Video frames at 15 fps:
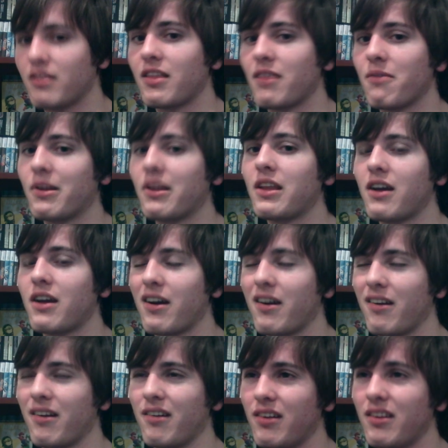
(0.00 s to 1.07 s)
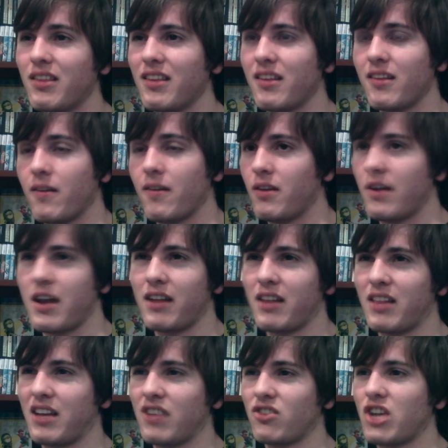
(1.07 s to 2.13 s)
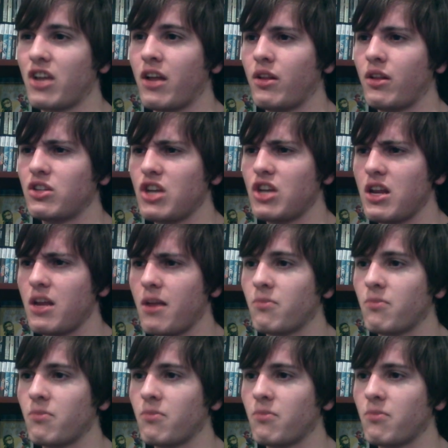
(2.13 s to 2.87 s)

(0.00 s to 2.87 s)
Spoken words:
They really are not that challenging.